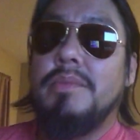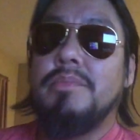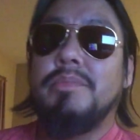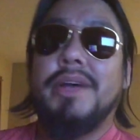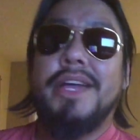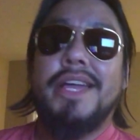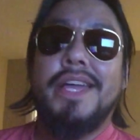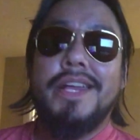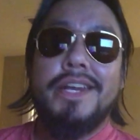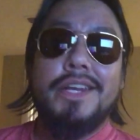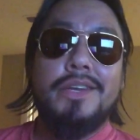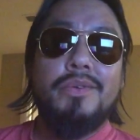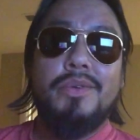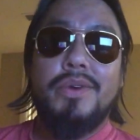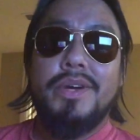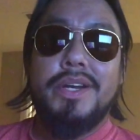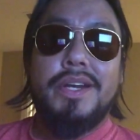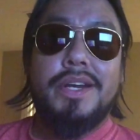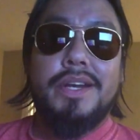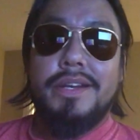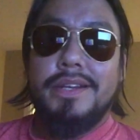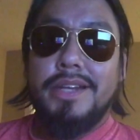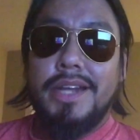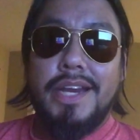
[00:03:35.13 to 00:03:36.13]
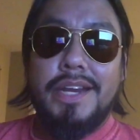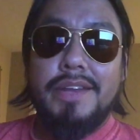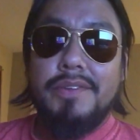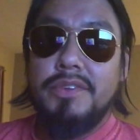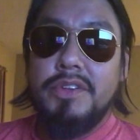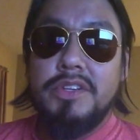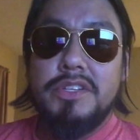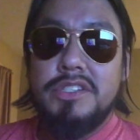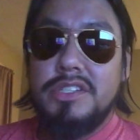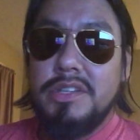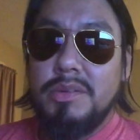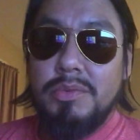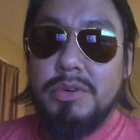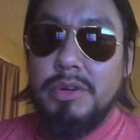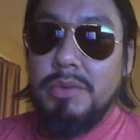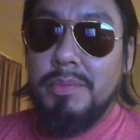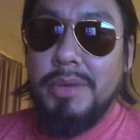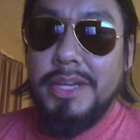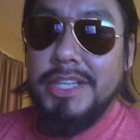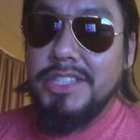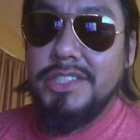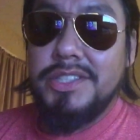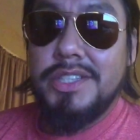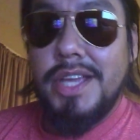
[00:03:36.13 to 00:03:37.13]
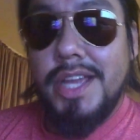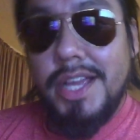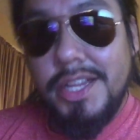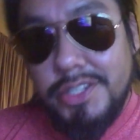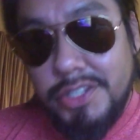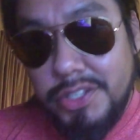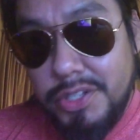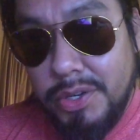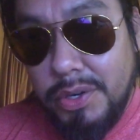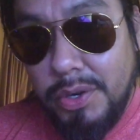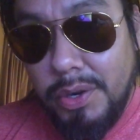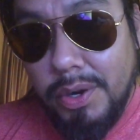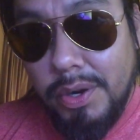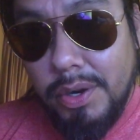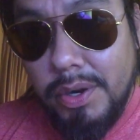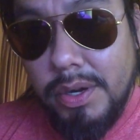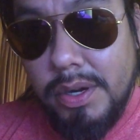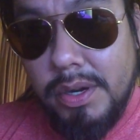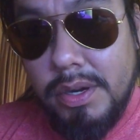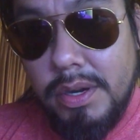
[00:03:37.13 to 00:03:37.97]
by anyone, not even someone of my stature.